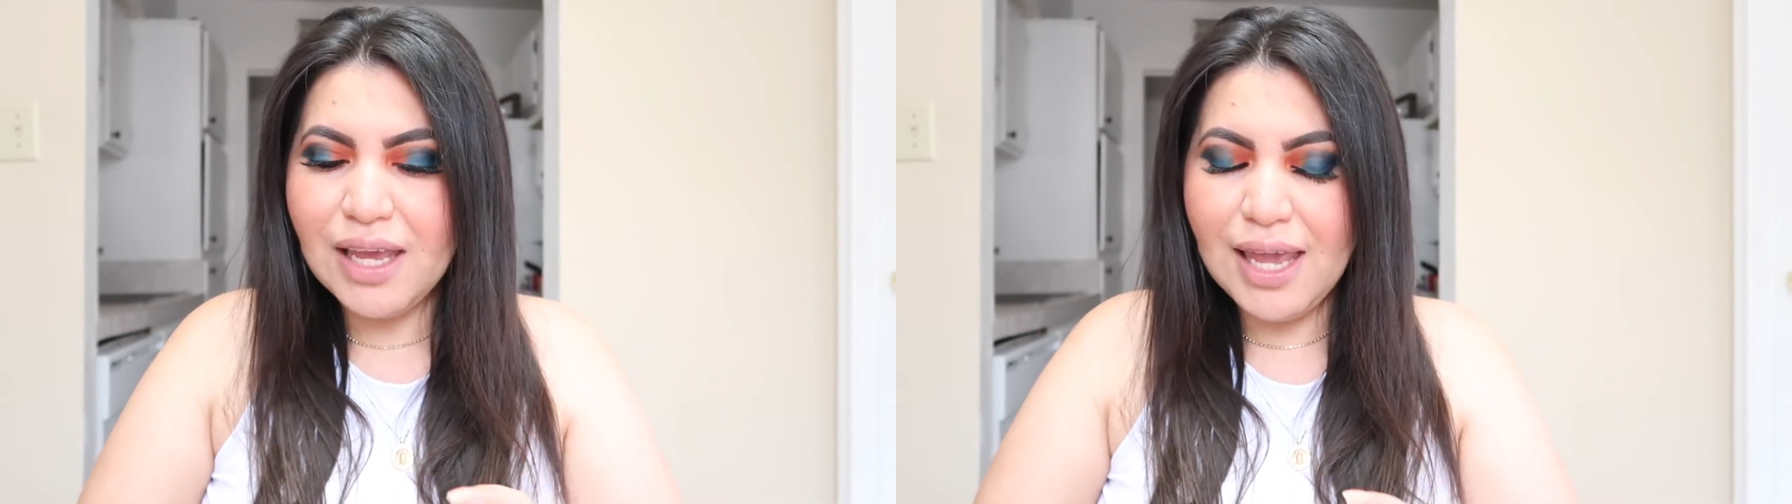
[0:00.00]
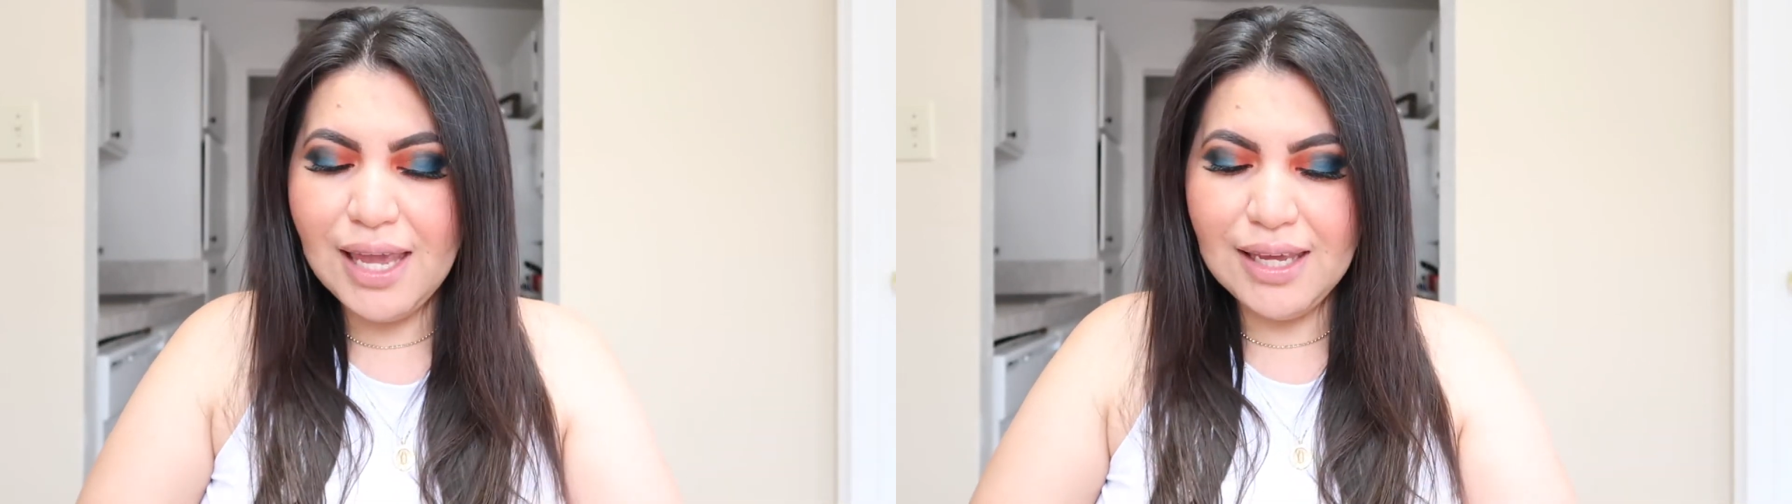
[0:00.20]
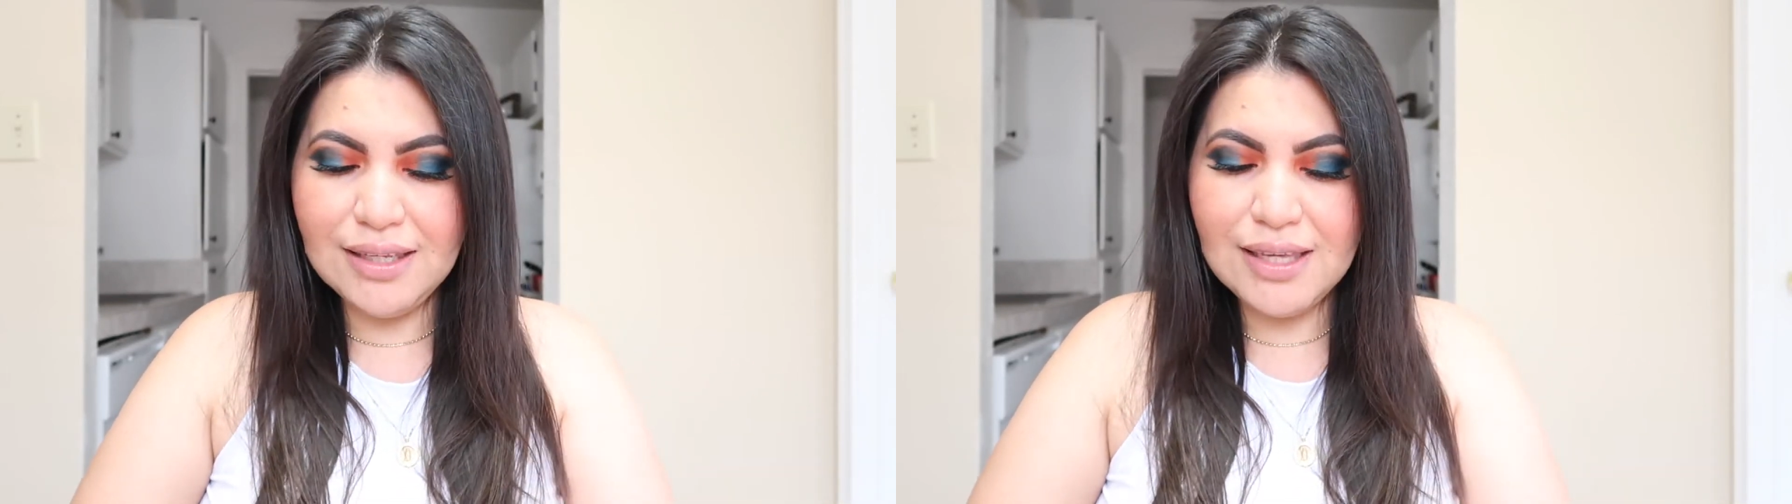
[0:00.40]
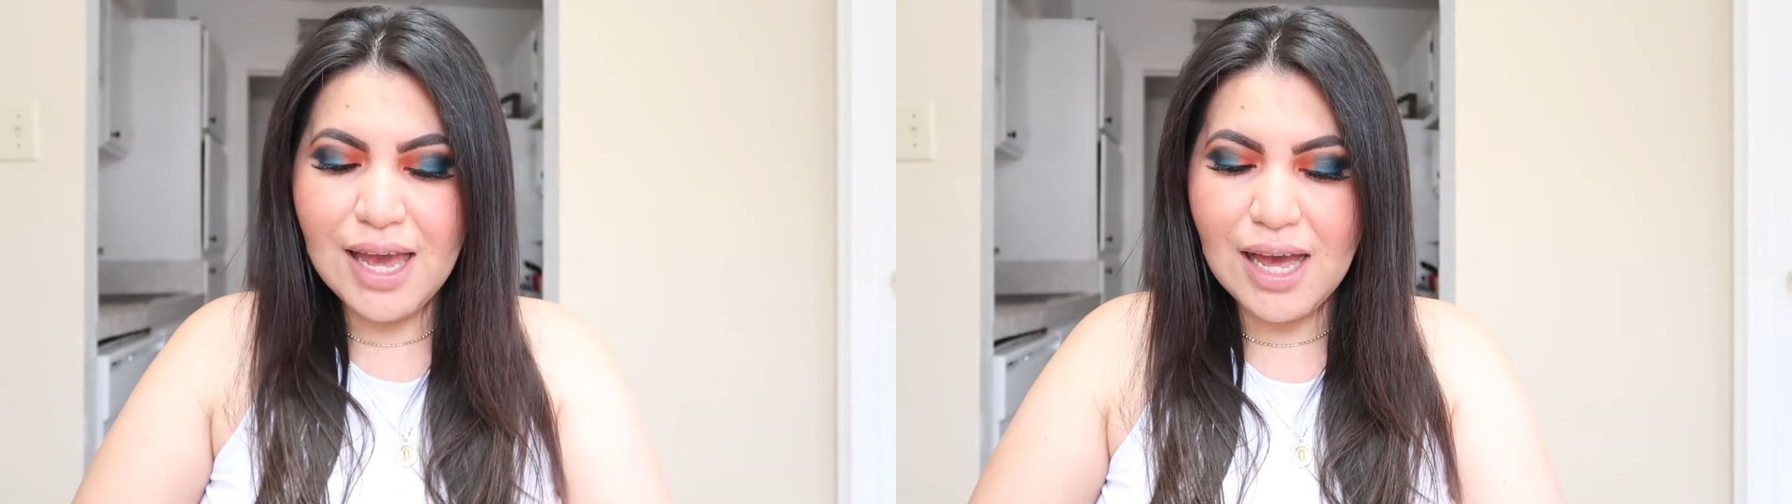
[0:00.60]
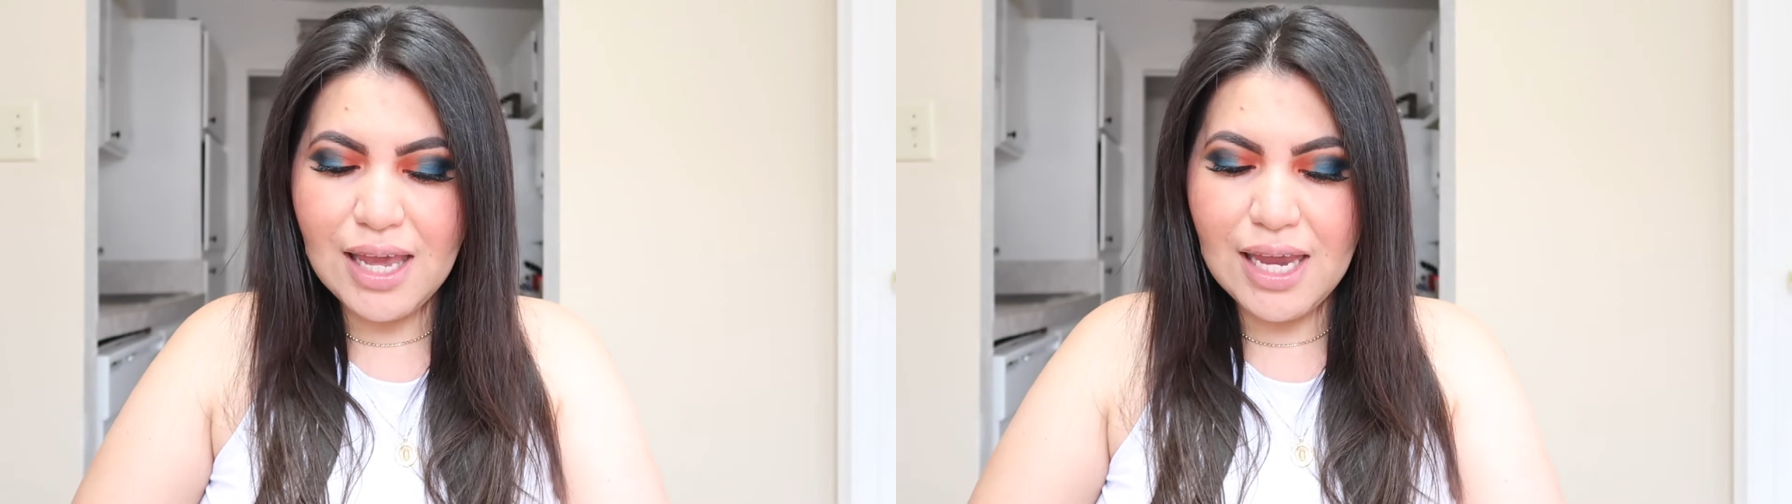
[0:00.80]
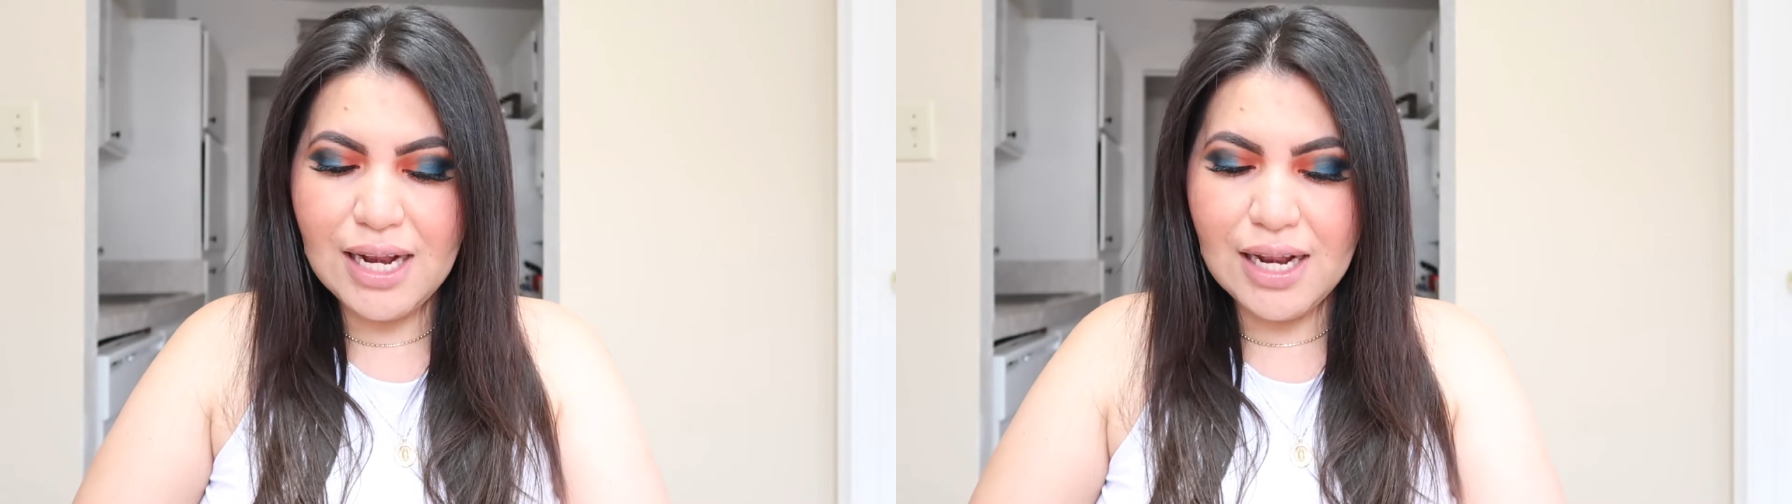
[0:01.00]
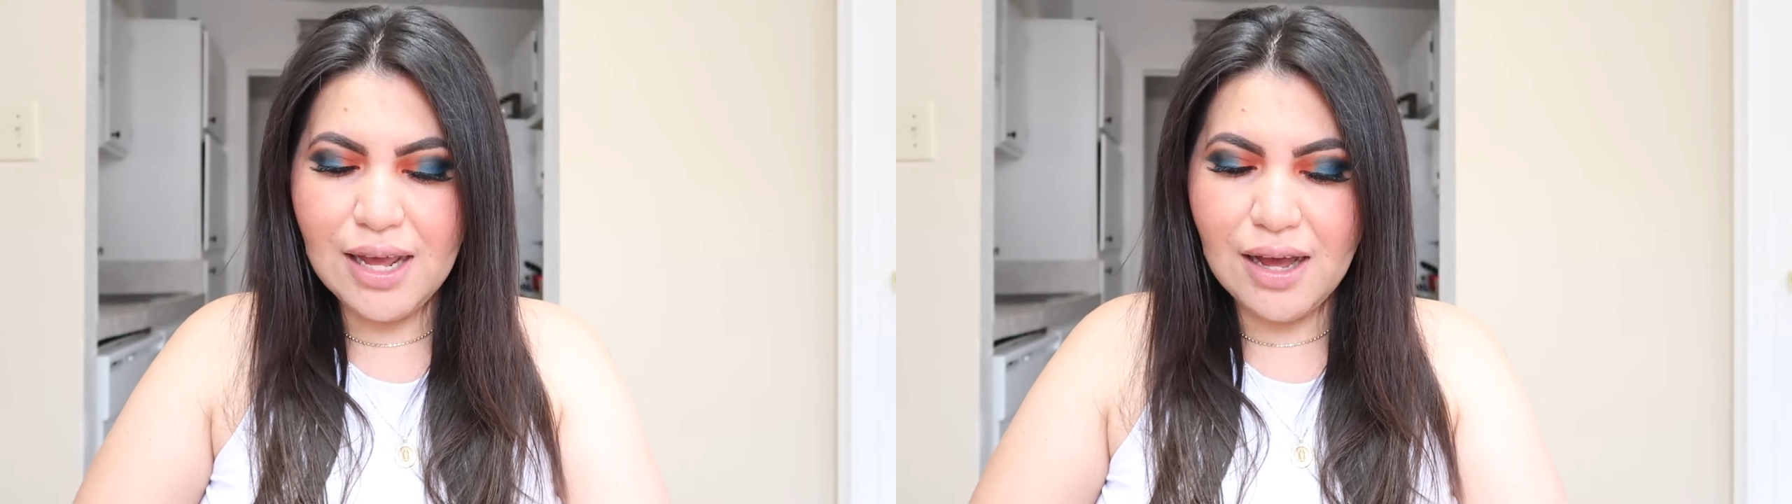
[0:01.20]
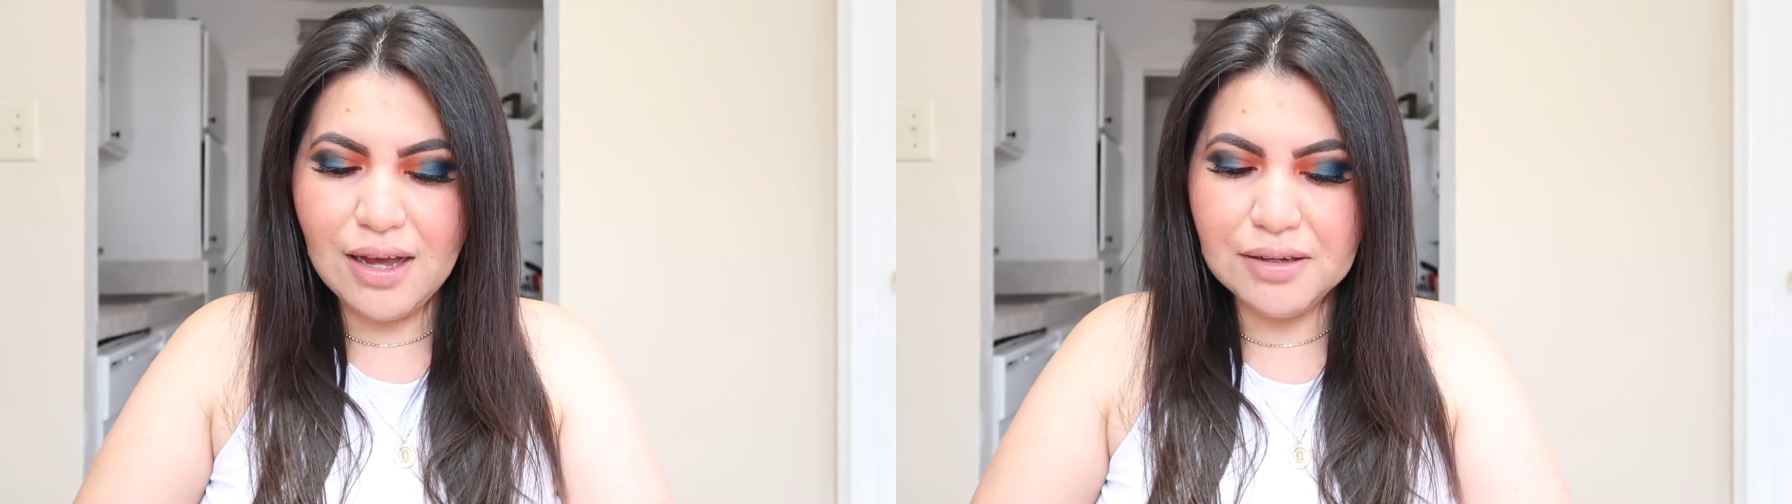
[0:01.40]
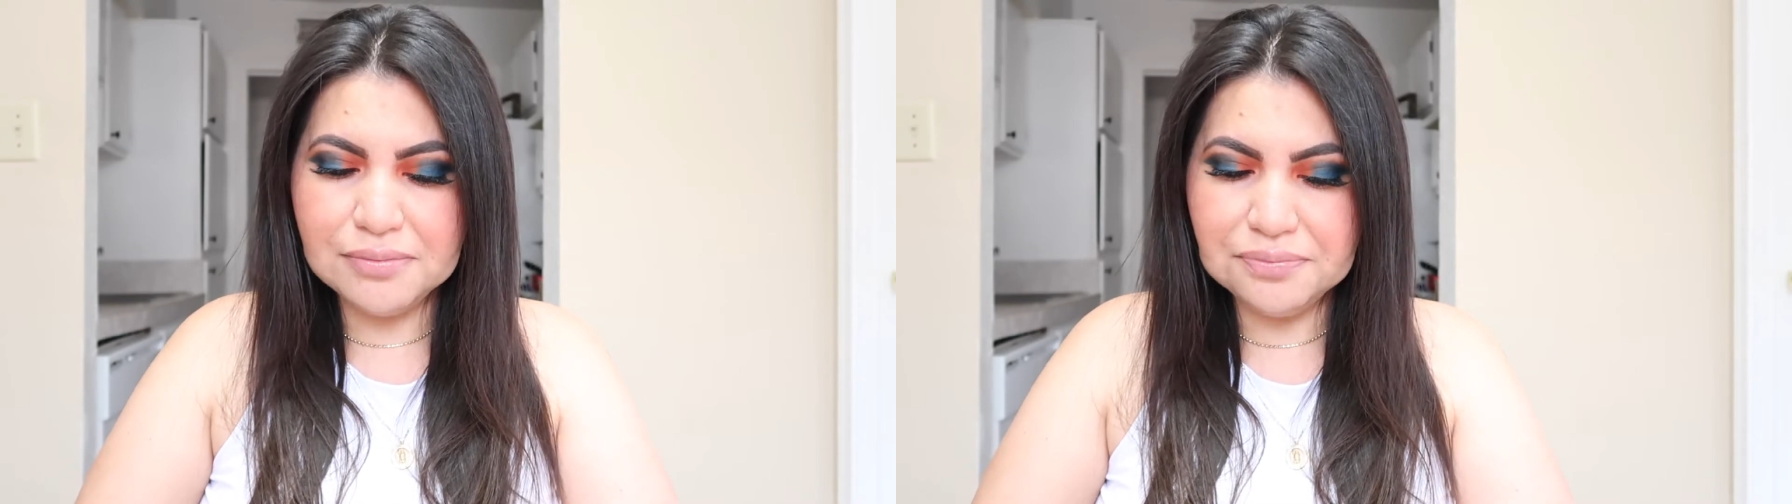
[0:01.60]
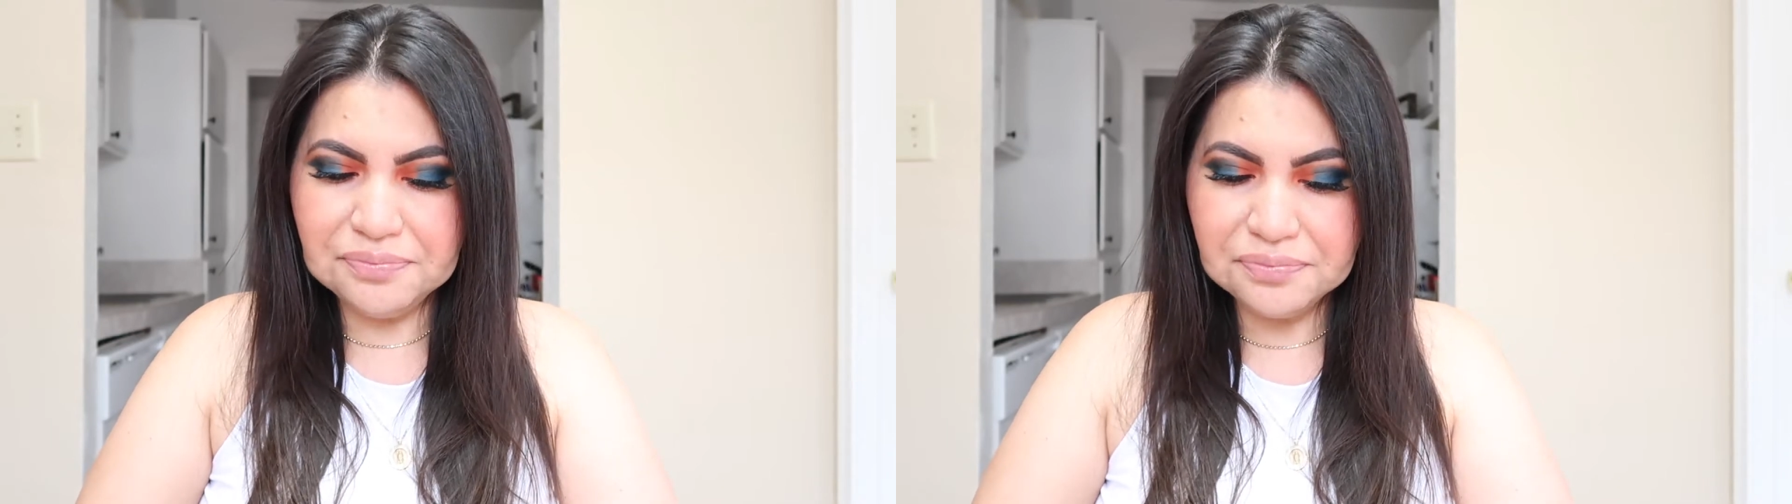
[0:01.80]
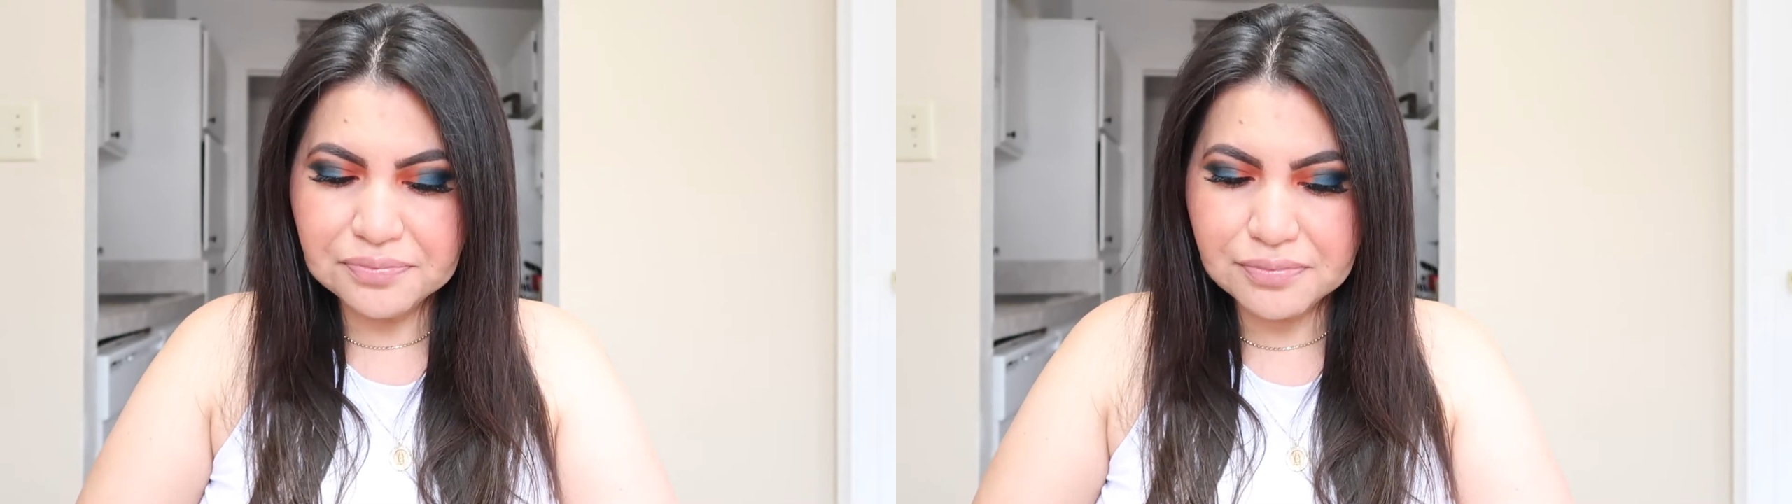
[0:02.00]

and yeah and um